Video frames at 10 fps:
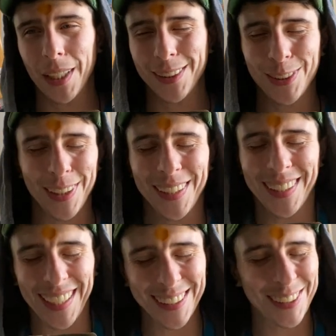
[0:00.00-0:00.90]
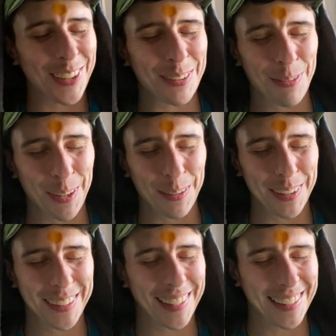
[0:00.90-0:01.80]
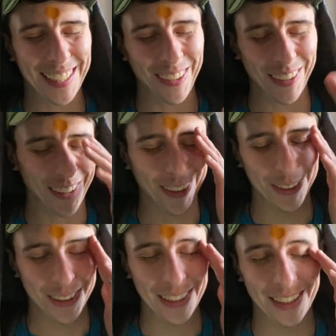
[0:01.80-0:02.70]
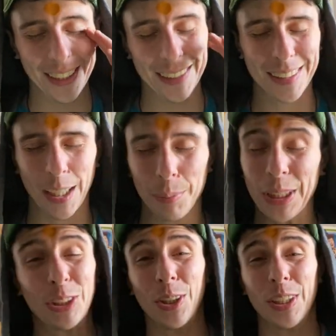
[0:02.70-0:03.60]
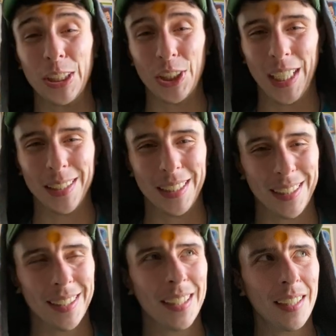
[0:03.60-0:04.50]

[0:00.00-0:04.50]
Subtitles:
I stood in front of the tarot cards in this place called Enchanted,